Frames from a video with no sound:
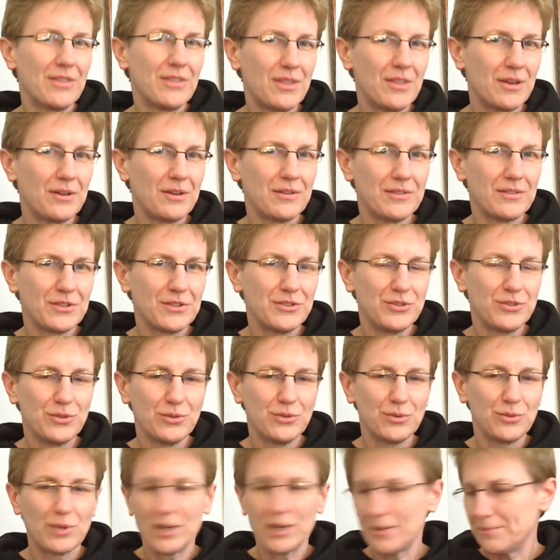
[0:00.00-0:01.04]
the the
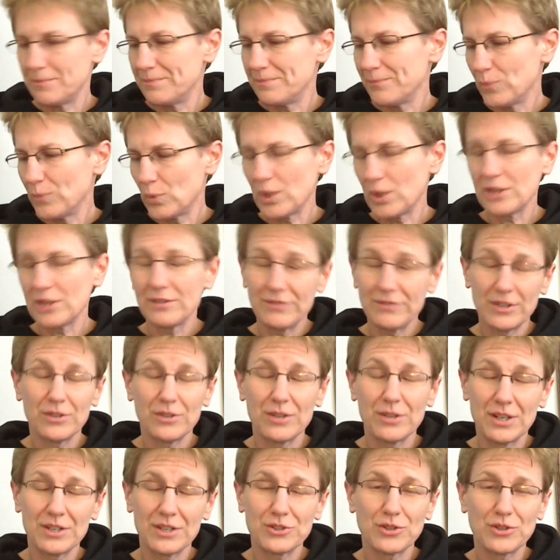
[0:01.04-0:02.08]
two um, Will and
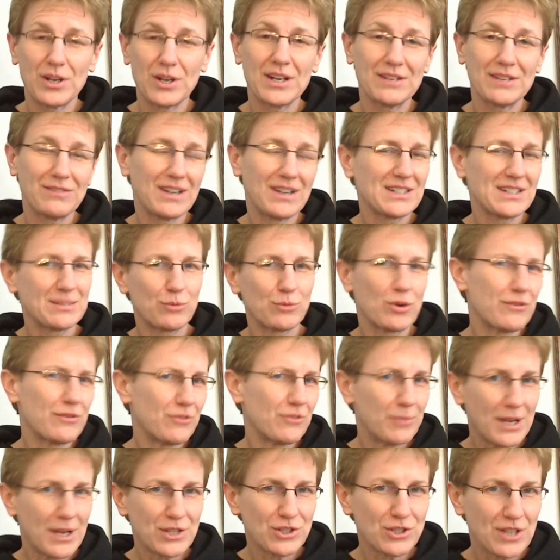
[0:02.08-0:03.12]
Vera are trying to find some more
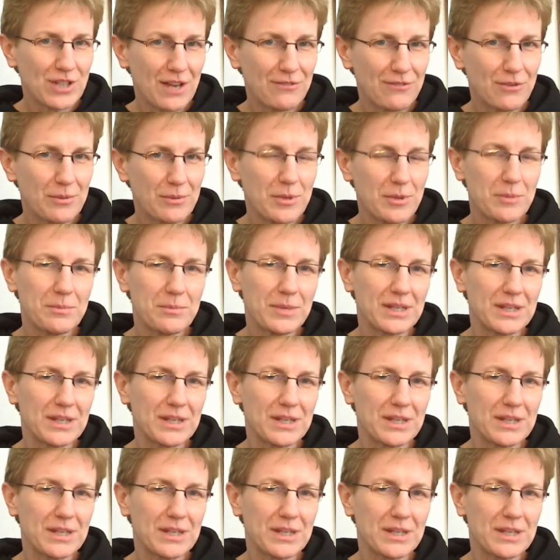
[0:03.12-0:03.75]
information out from him.